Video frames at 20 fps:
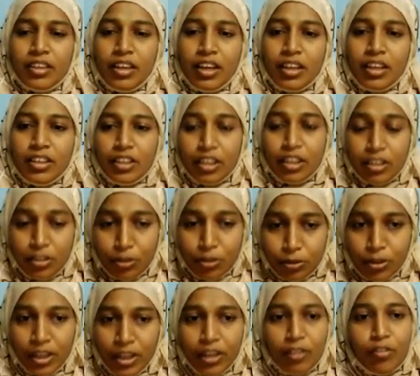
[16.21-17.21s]
And
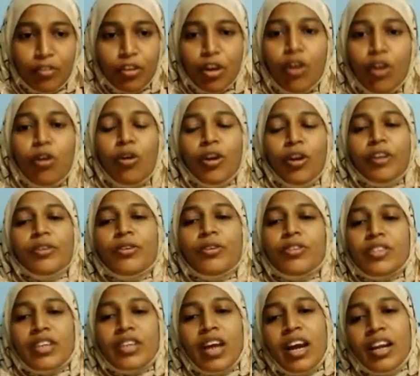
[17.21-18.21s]
today we are going to
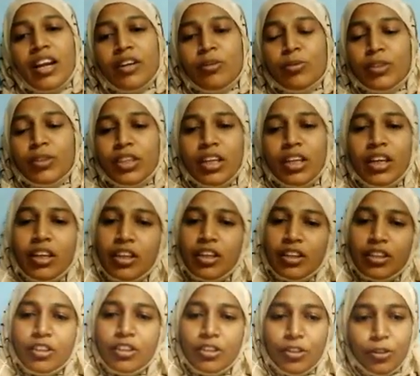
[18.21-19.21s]
start with a
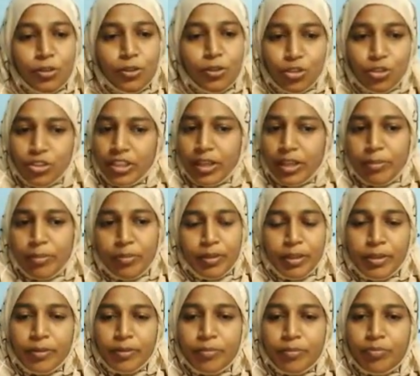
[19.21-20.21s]
new
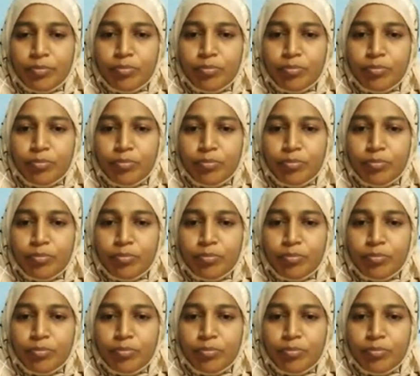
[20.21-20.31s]
chapter.